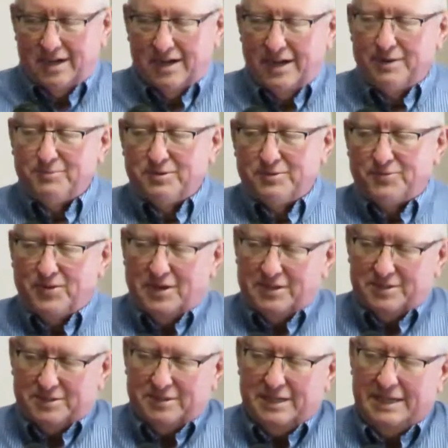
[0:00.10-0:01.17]
Our Heavenly
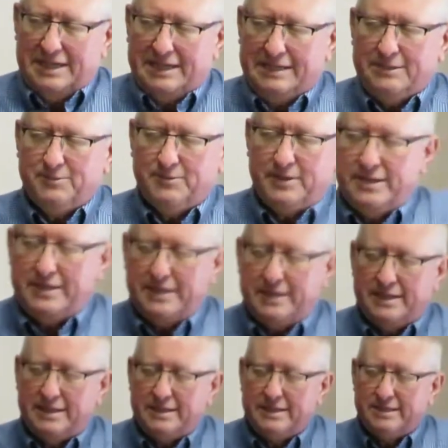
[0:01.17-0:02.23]
Father,
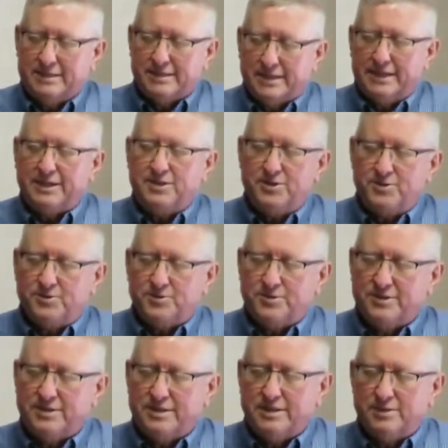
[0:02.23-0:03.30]
we thank
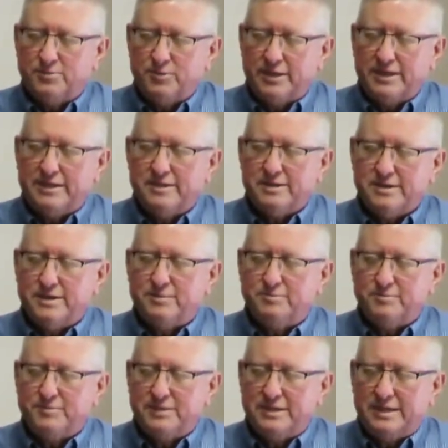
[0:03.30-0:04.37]
you that we can
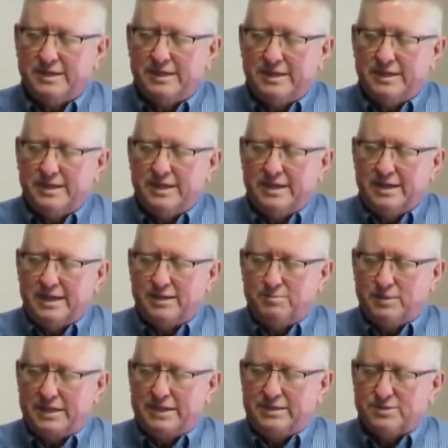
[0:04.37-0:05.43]
come
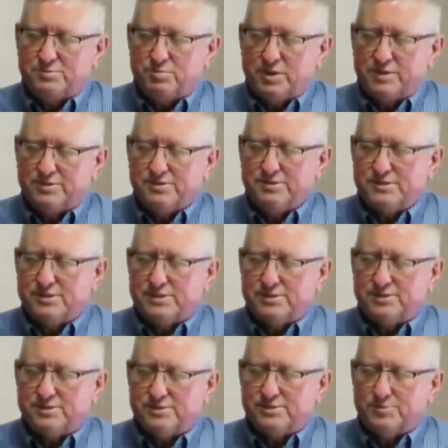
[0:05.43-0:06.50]
and meet as brothers and
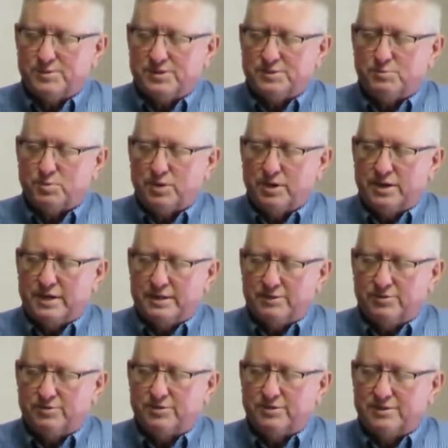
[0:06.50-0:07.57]
sisters. We
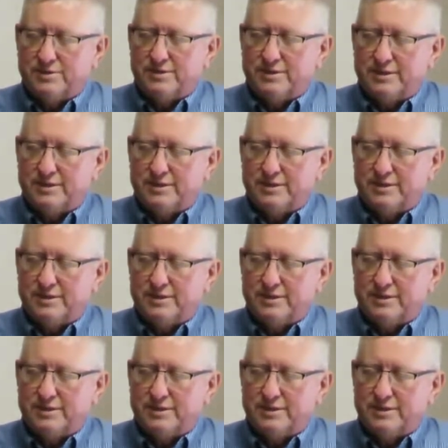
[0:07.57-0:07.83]
pray, Lord,